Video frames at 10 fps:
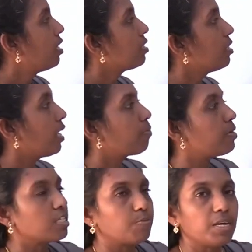That
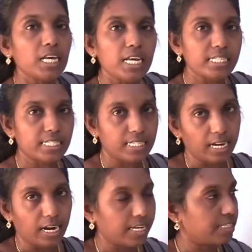must be
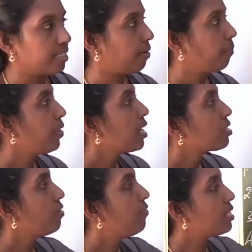sterilized.
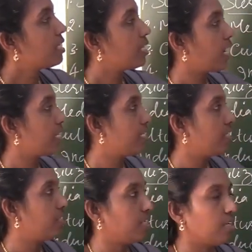So, first
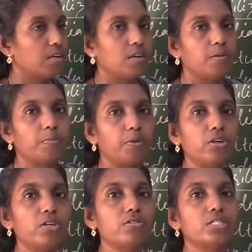sterilization,
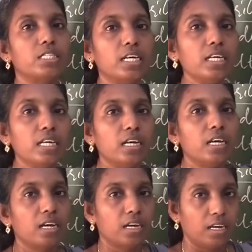produce the
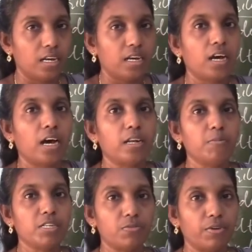
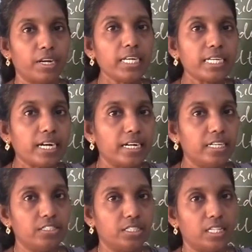atmospheric
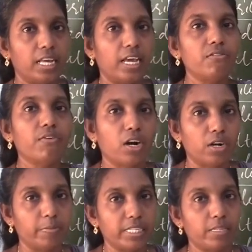condition, the
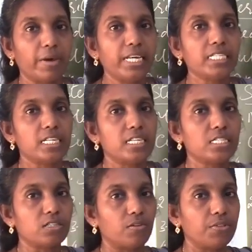environment,
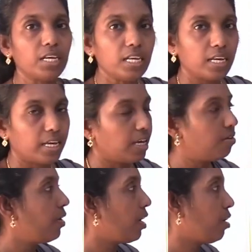maintenance of the
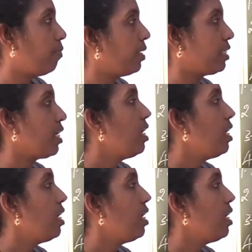environment,